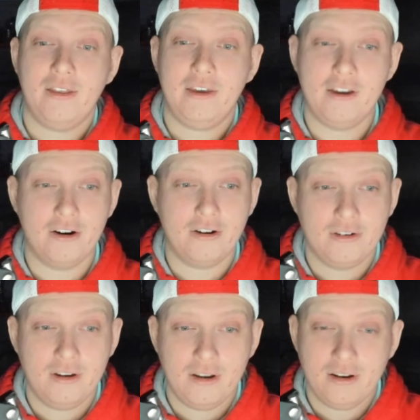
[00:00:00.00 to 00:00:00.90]
here.
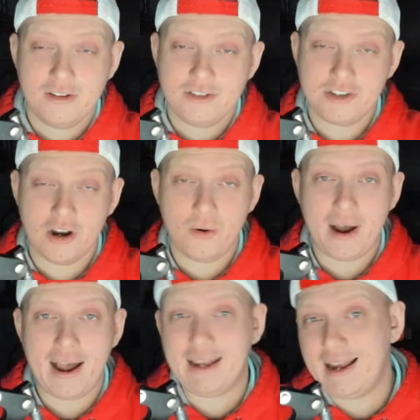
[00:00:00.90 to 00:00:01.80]
So
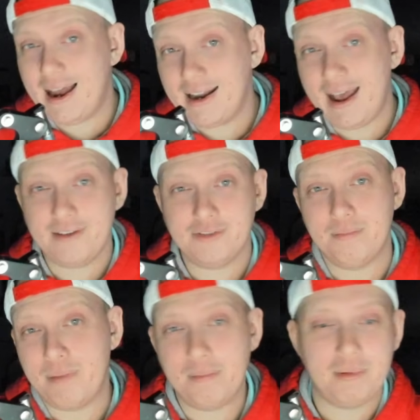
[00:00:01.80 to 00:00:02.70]
I kind of have to
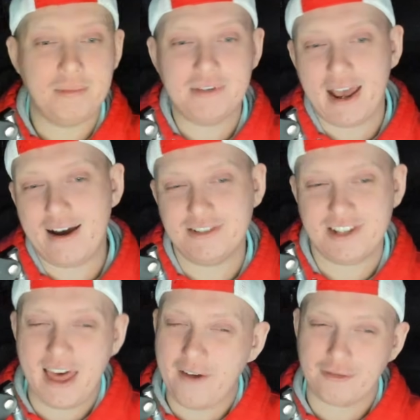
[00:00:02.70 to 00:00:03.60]
bump him down
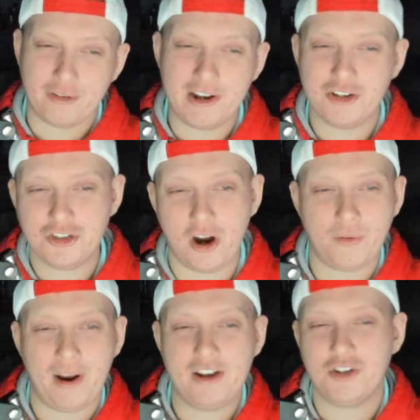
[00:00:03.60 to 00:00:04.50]
to that fringe
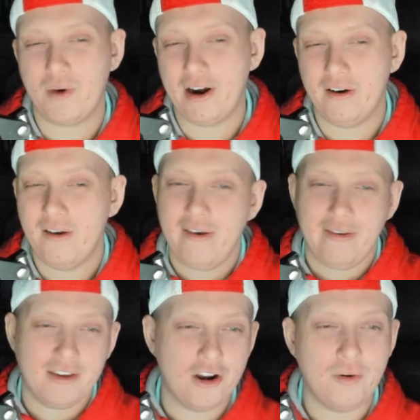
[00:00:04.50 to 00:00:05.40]
start range to where,
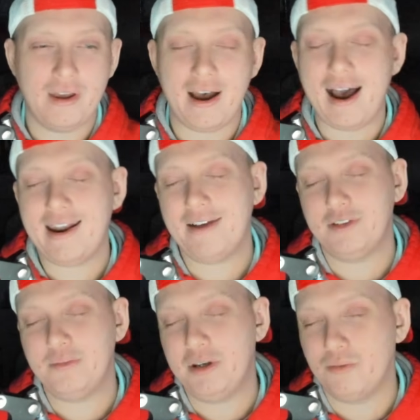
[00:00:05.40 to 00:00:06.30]
you know, I'd have
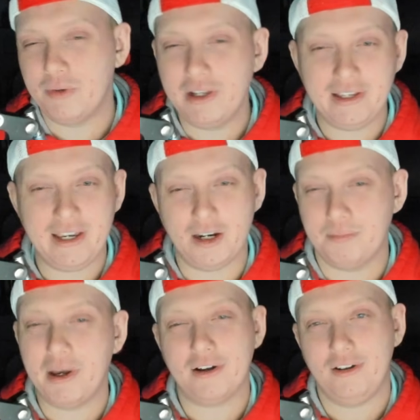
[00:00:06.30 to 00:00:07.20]
to be really in a
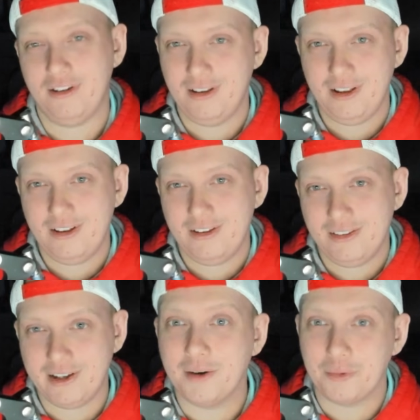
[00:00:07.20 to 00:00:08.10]
pickle.
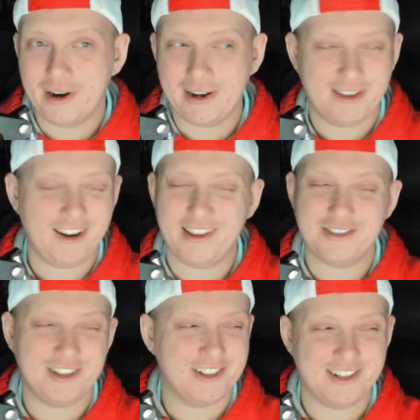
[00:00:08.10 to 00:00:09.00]
Like I'm Rick. Oh, that
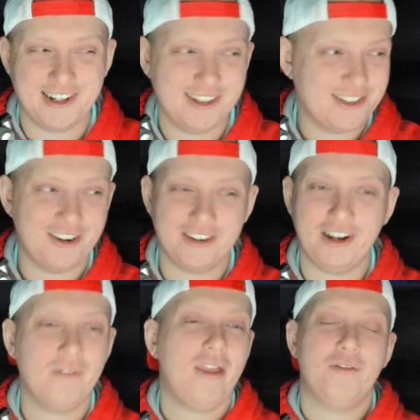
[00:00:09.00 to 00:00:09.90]
was such a shitty joke. You
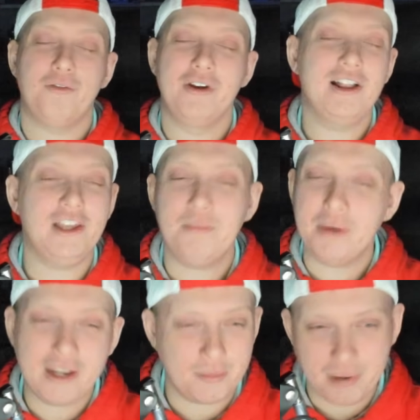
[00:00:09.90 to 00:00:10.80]
know, really
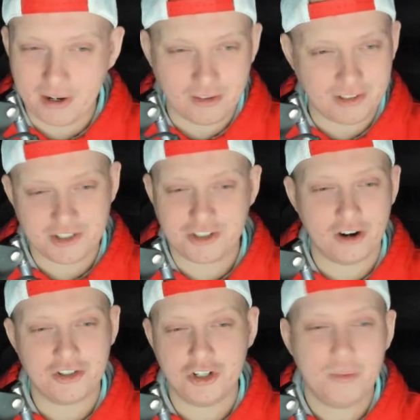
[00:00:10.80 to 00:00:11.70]
be in a pickle to
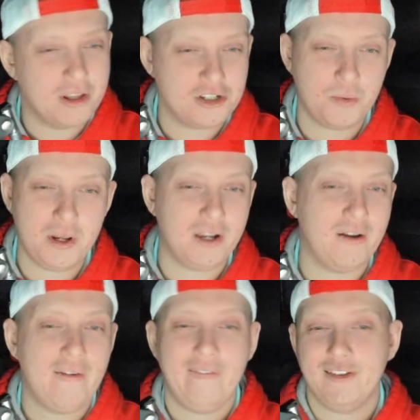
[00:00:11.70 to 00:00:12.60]
start Chuba this week.
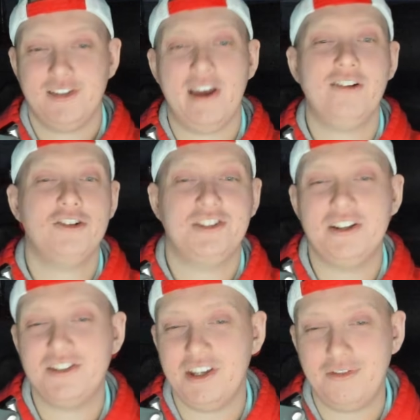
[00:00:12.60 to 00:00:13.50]
Sanders
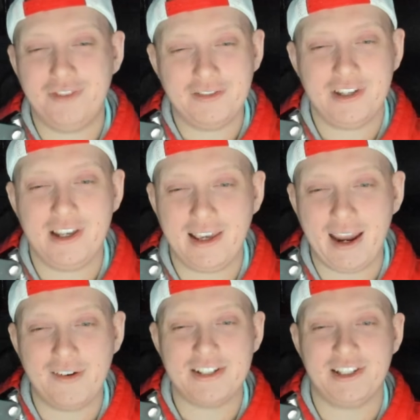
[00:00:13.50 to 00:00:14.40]
did see 15
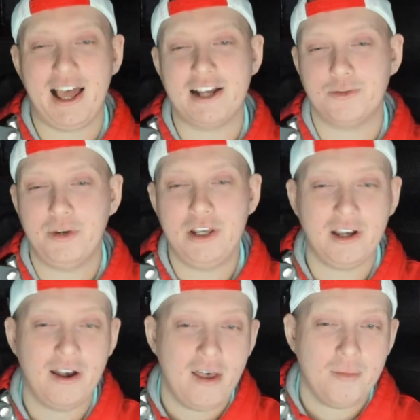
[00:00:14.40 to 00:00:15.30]
carries last
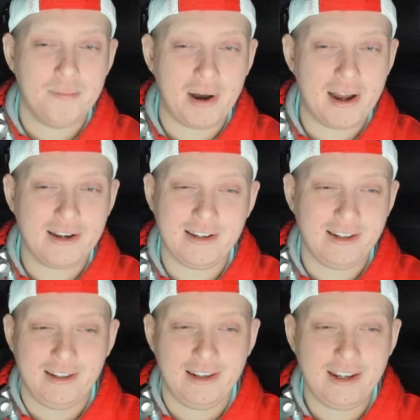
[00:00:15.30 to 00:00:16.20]
week, but
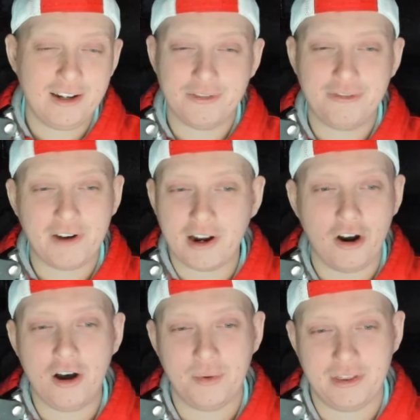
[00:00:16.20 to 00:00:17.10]
he did fuck
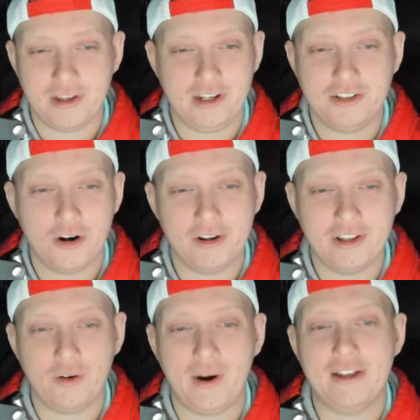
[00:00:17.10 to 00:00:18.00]
all with it. He totaled
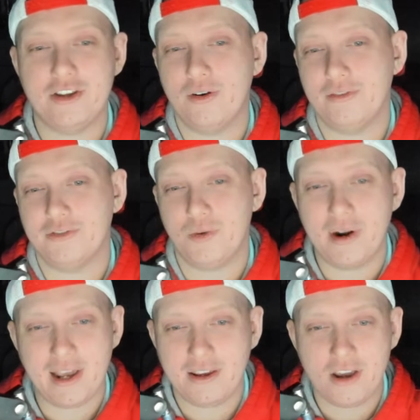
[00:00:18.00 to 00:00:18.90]
a grand total of
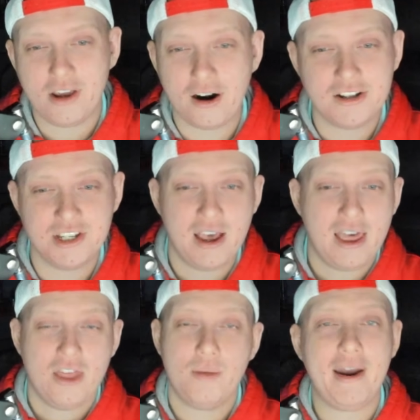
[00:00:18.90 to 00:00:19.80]
28 yards.
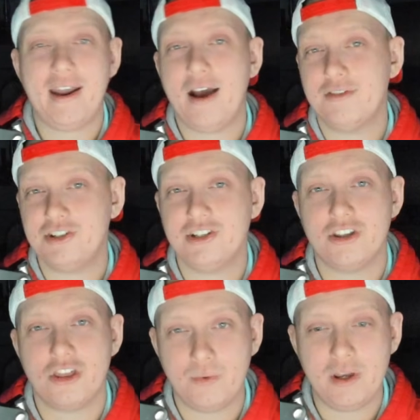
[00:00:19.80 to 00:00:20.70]
The man
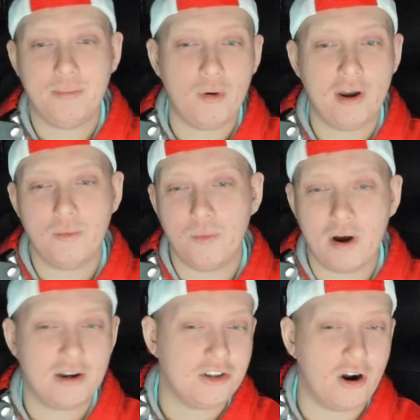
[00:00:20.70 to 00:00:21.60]
averages
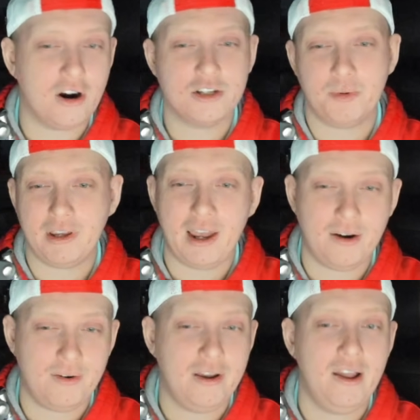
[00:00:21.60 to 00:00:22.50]
3.1 yards per
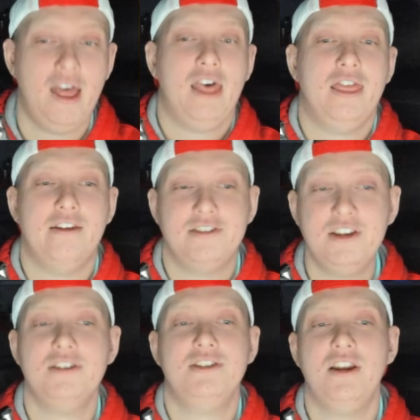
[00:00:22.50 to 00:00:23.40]
carry this
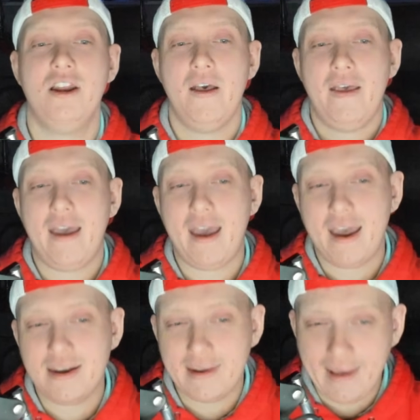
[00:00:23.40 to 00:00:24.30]
season
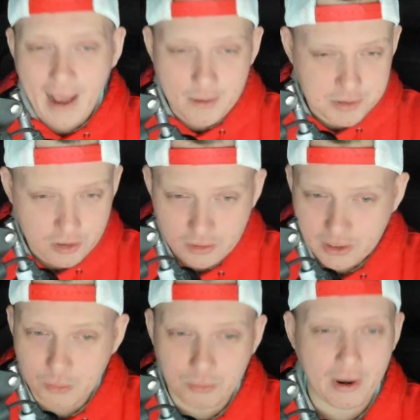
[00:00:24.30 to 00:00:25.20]
and
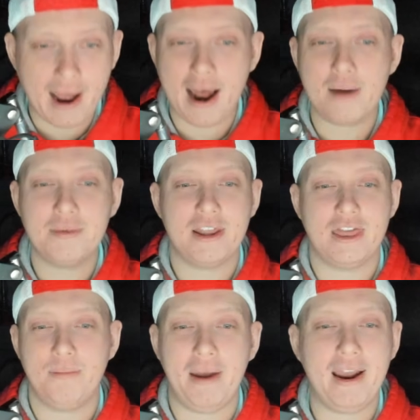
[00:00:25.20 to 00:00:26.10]
absolutely robbed
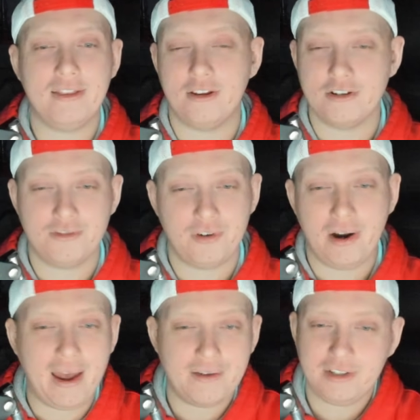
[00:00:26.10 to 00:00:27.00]
the Panthers for
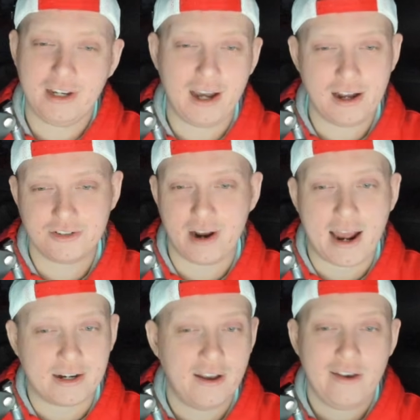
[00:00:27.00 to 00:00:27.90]
a hefty
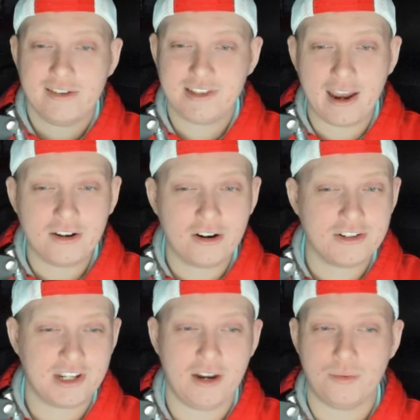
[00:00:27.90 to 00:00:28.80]
contract.
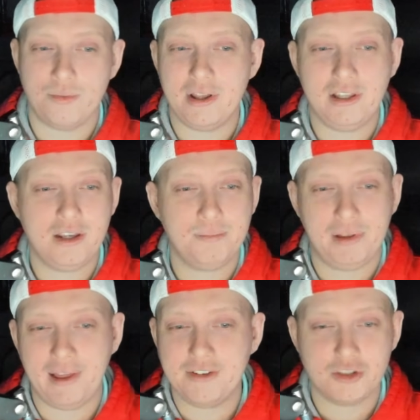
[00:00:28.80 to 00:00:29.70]
Sanders can really
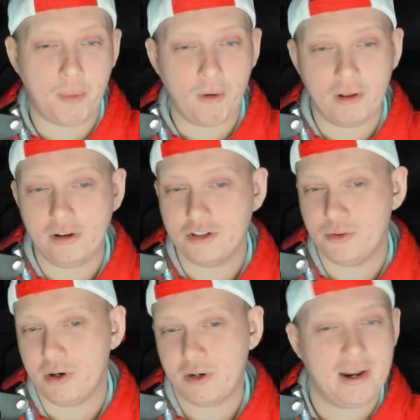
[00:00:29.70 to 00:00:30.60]
play spoiler
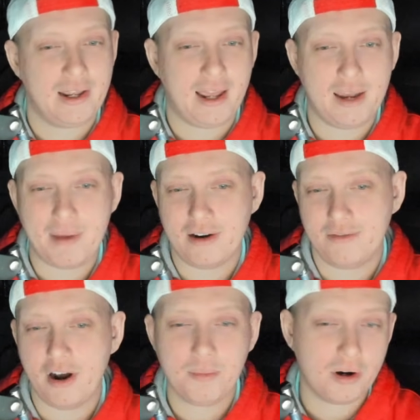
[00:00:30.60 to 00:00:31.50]
to a great game out
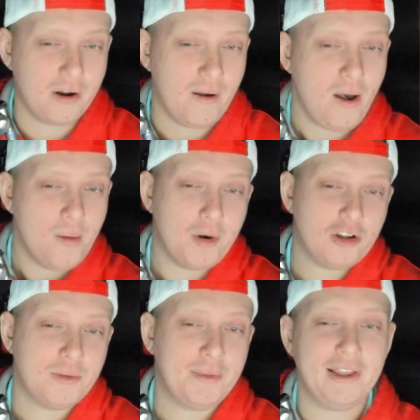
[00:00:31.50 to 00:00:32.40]
of Hubbard, but
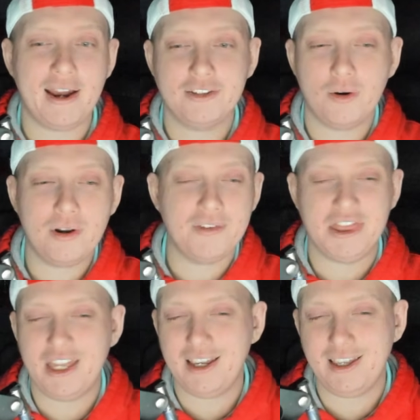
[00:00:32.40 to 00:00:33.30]
ultimately I don't even
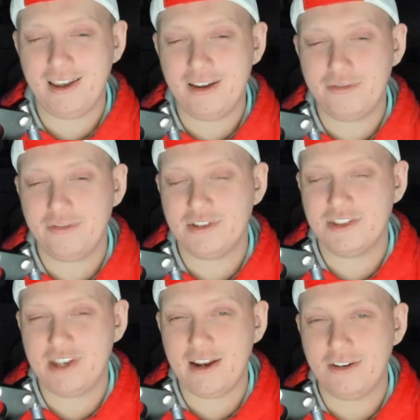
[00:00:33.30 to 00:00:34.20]
think if
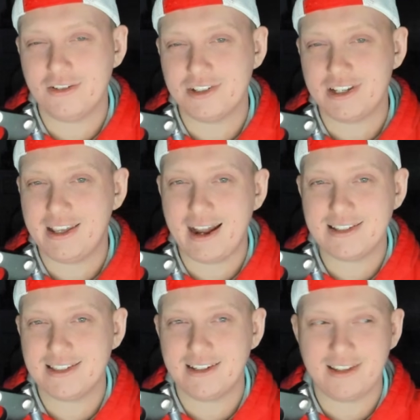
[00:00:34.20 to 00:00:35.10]
Sanders
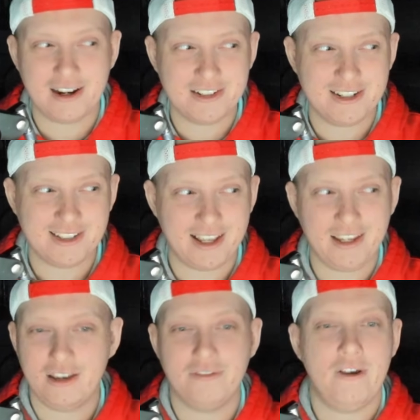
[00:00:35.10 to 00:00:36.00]
gets the touches,
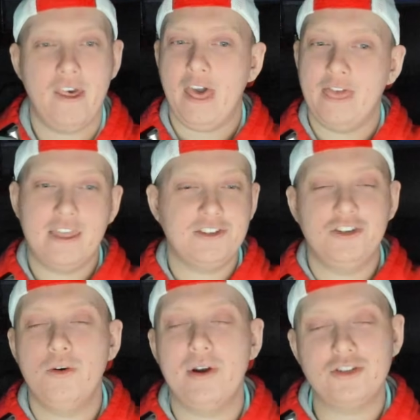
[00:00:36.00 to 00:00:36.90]
like if this
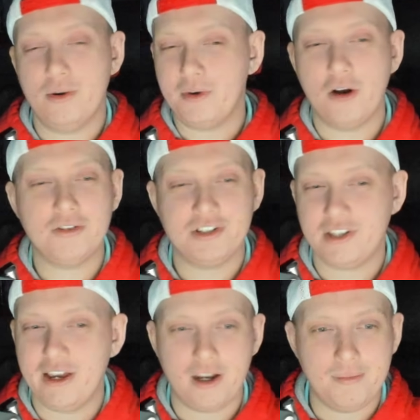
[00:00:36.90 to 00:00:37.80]
new interim coach is
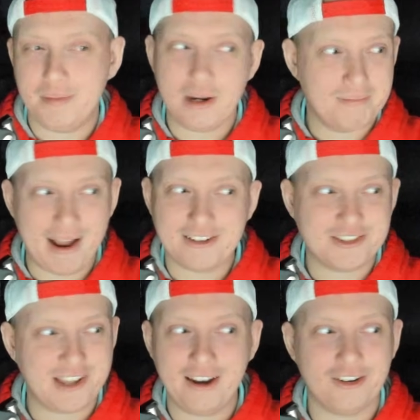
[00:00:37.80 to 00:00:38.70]
like a big
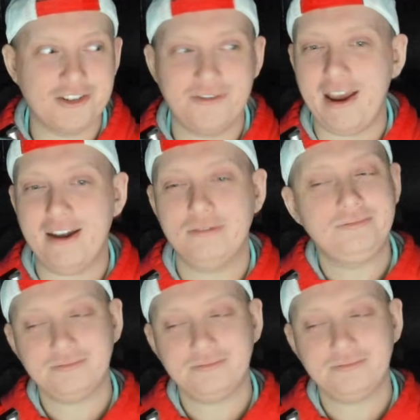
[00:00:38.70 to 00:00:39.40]
Miles Sanders fan,